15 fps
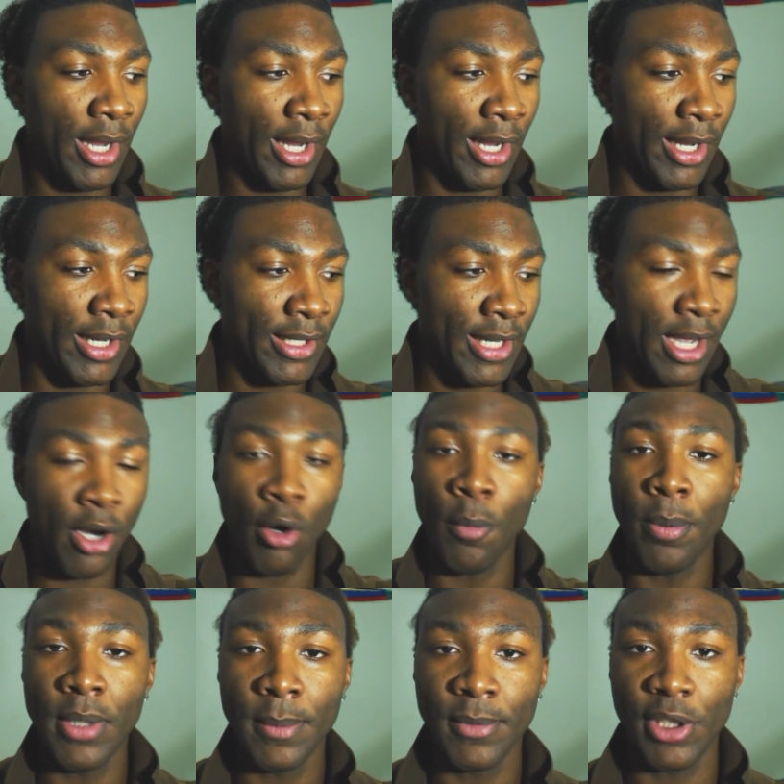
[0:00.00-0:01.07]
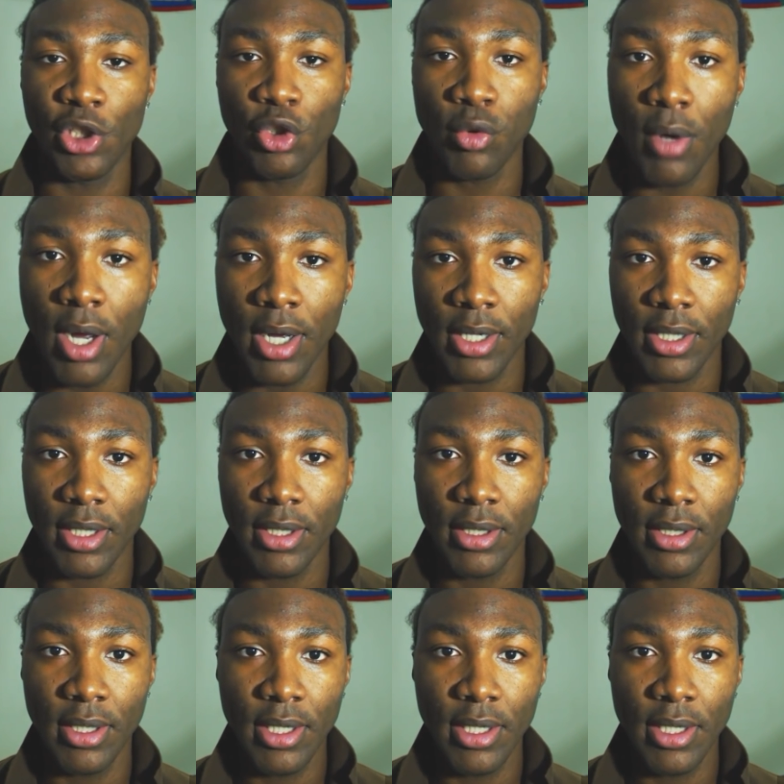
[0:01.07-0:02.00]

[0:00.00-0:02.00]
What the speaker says: and I open up the trunk.